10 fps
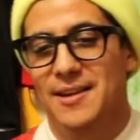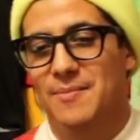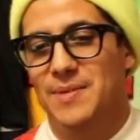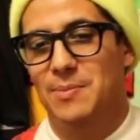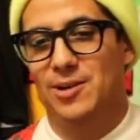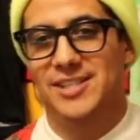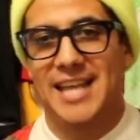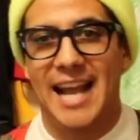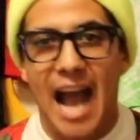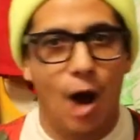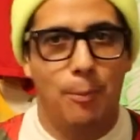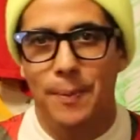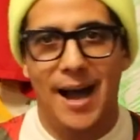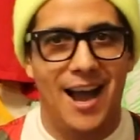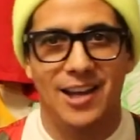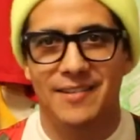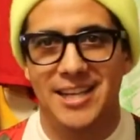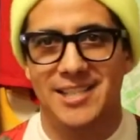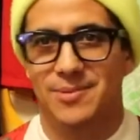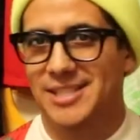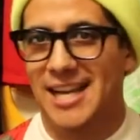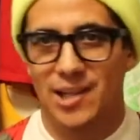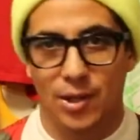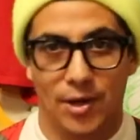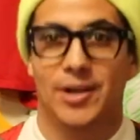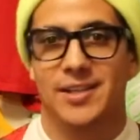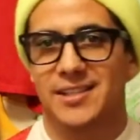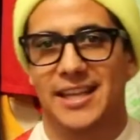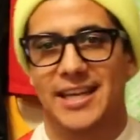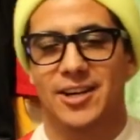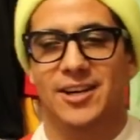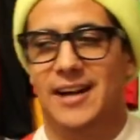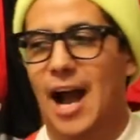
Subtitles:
People are saying Aupa Alaves, which I learned later.